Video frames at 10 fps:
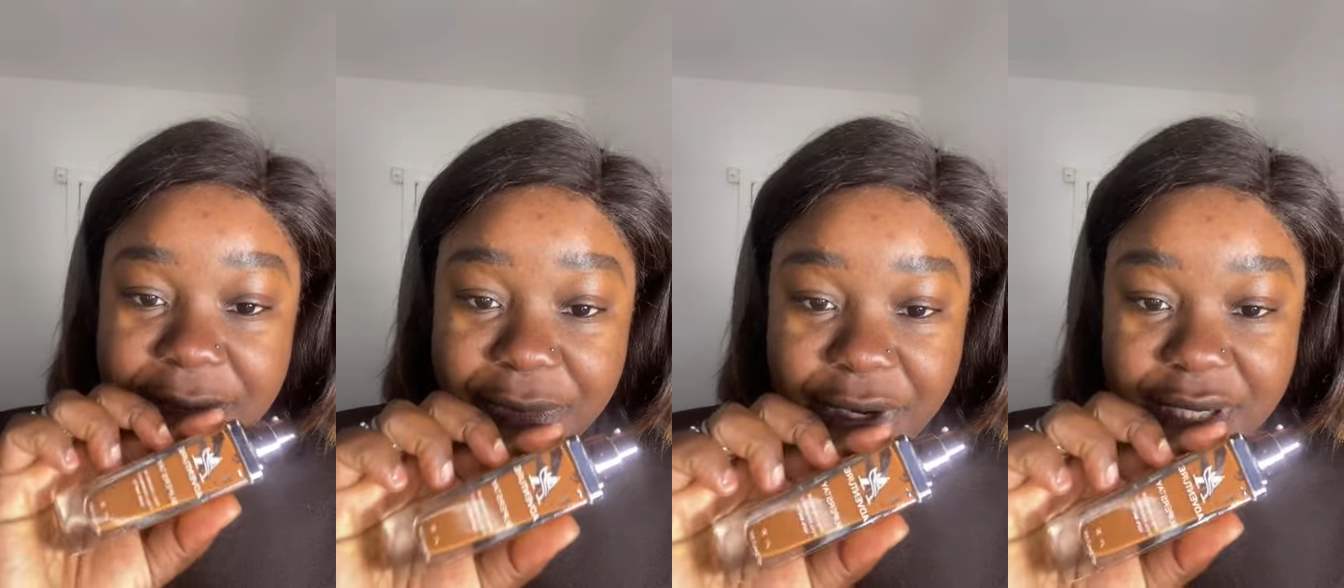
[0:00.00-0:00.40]

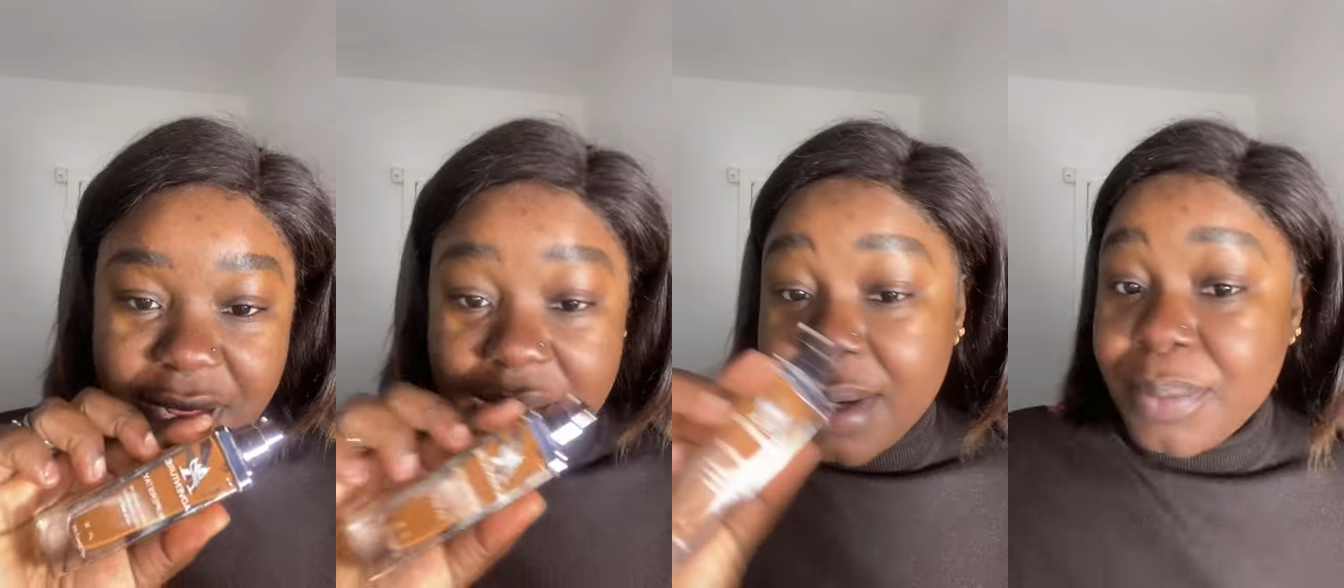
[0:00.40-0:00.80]

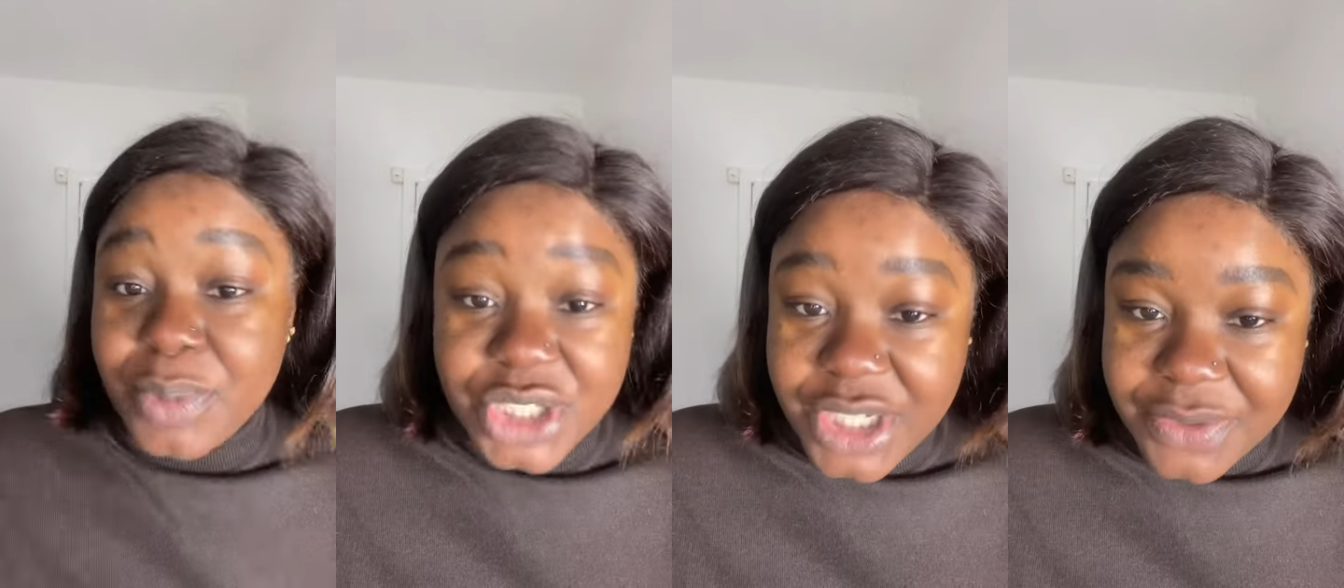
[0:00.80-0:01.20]

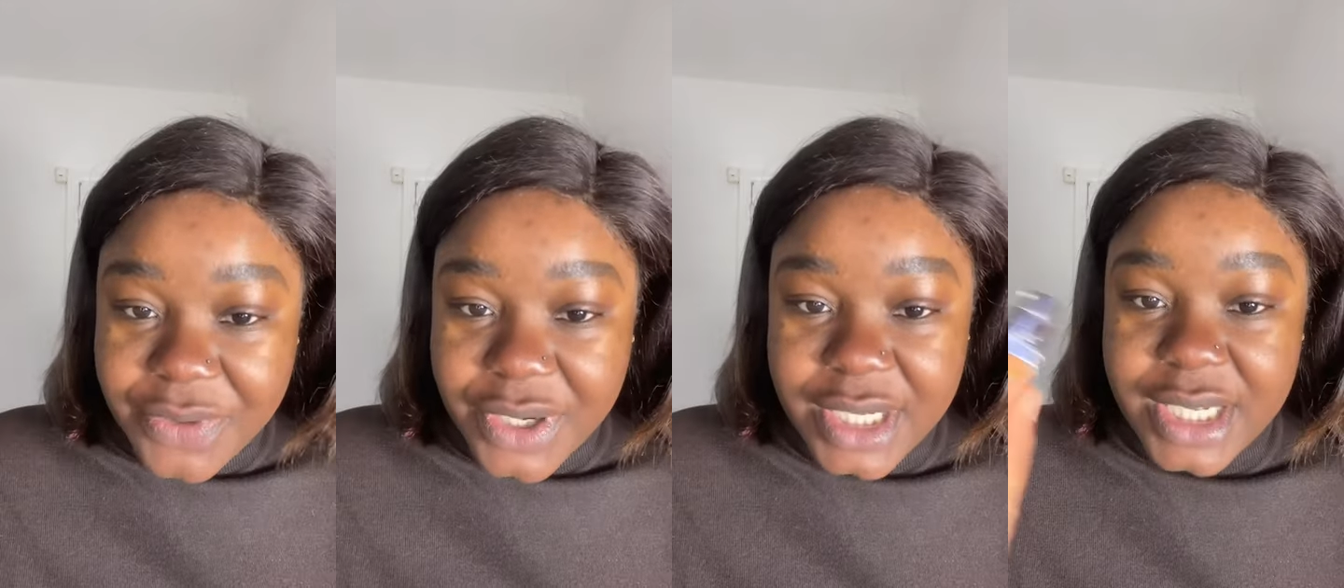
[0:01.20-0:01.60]
budget
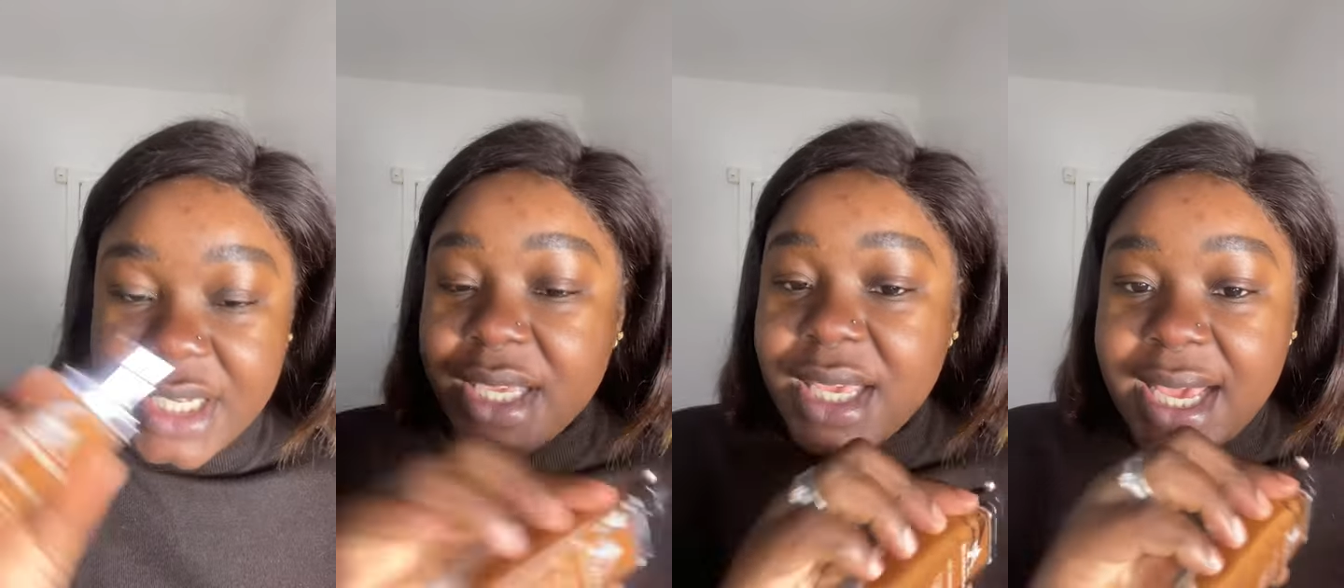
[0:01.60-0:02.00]

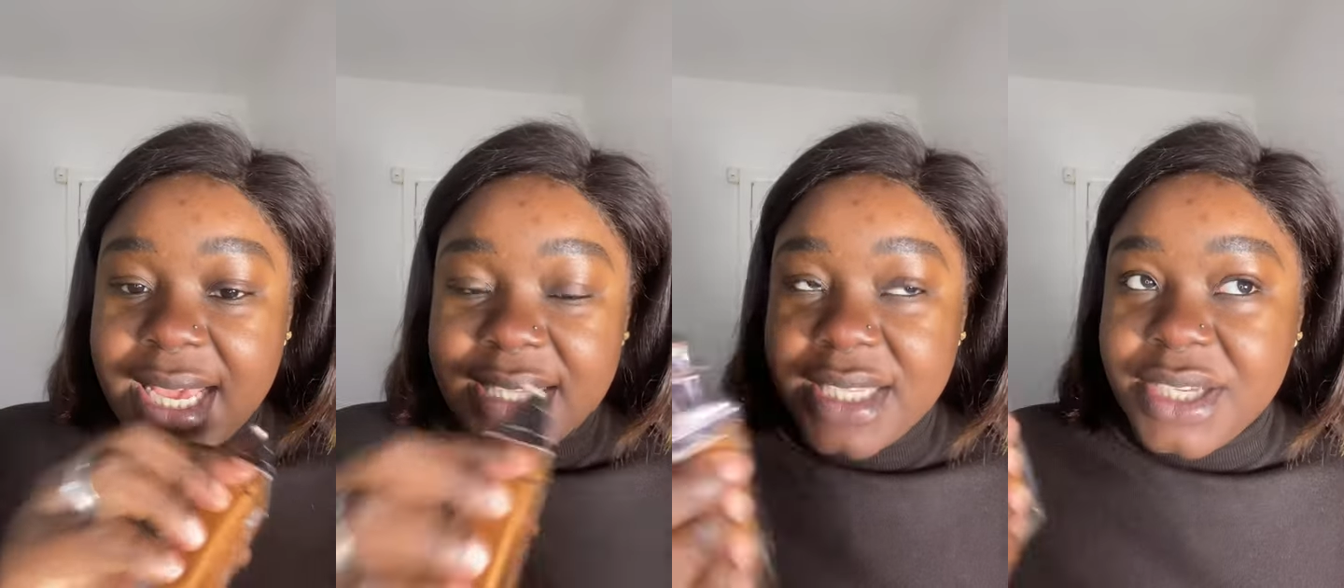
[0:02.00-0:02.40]
friendly.
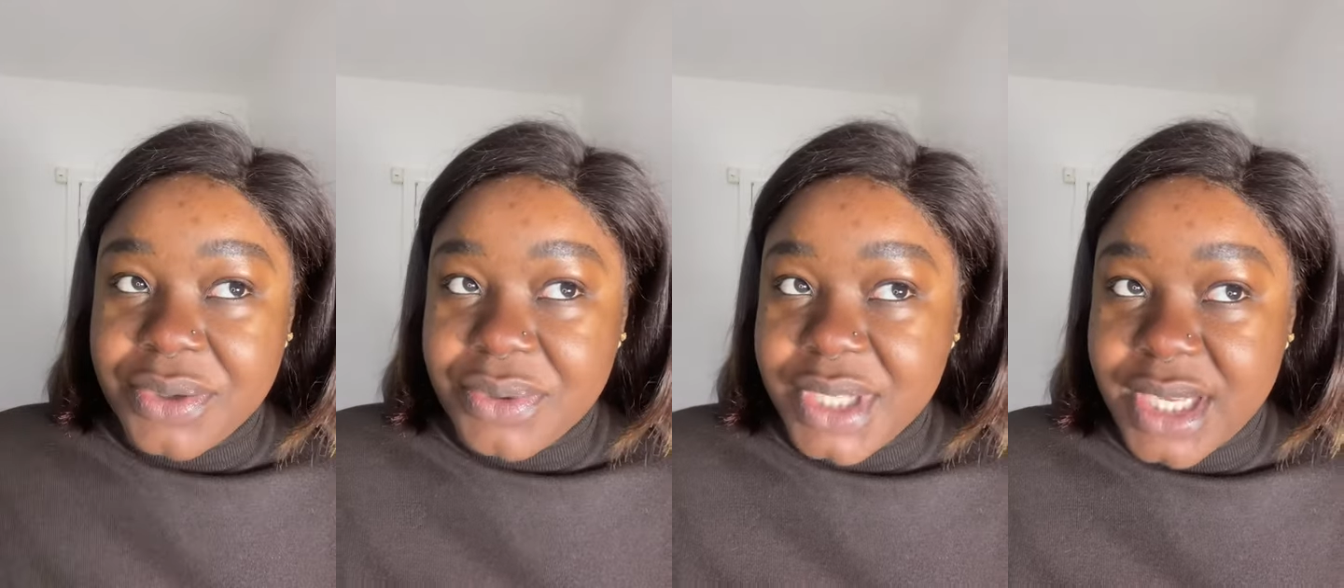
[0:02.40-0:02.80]
I think
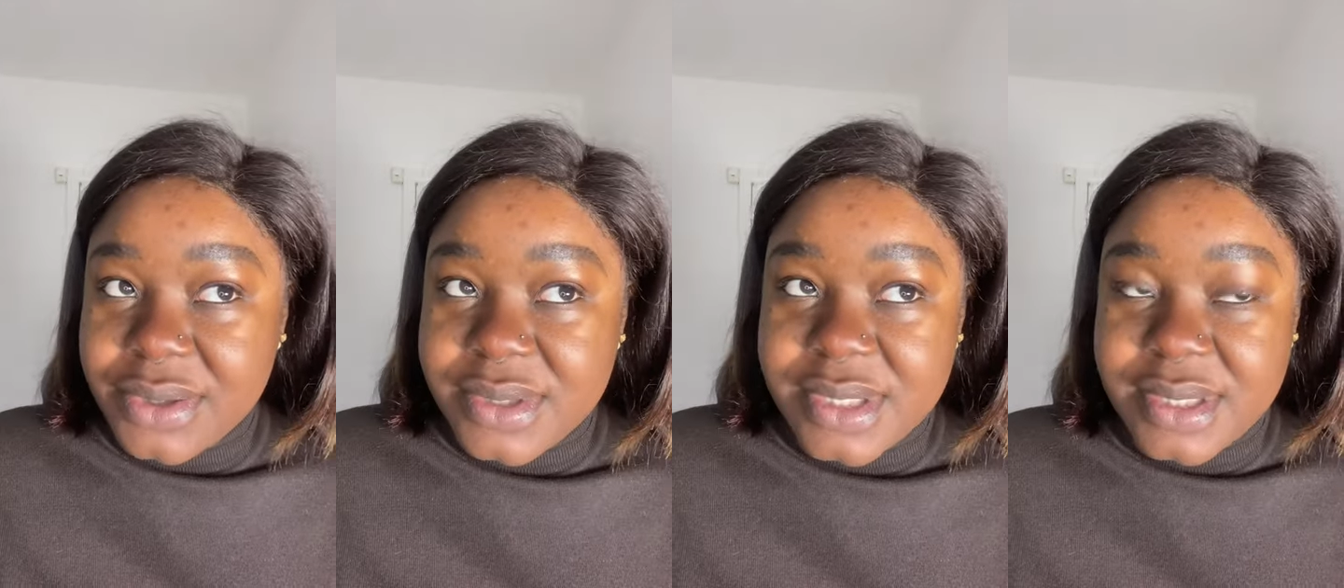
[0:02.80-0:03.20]
it
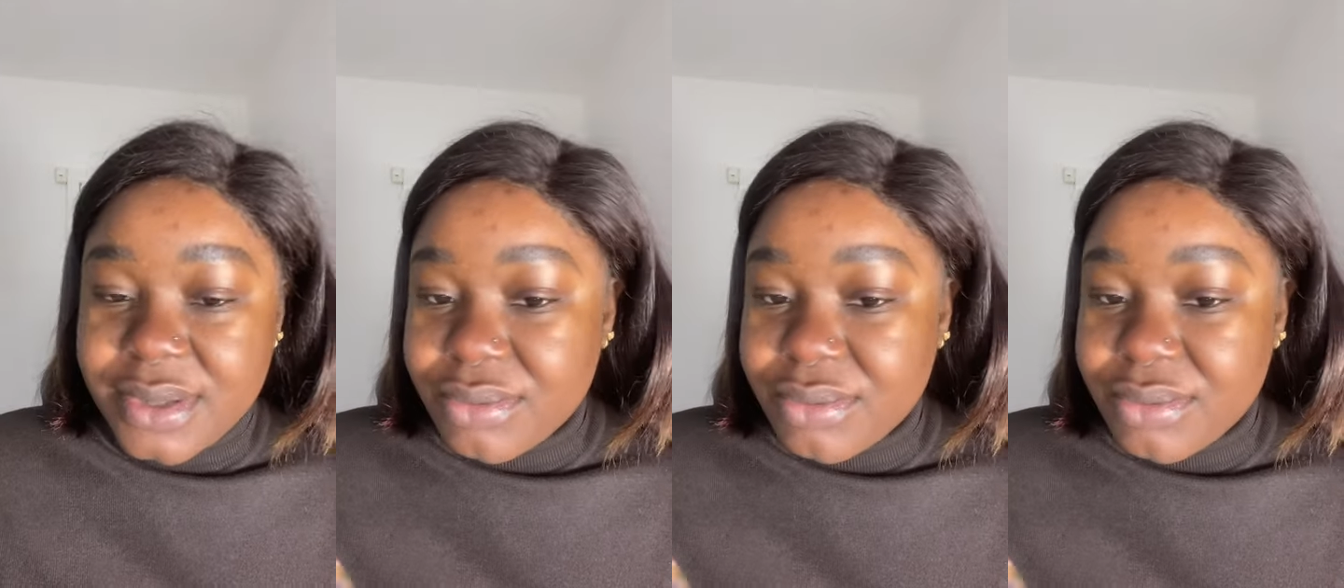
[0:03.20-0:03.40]
retails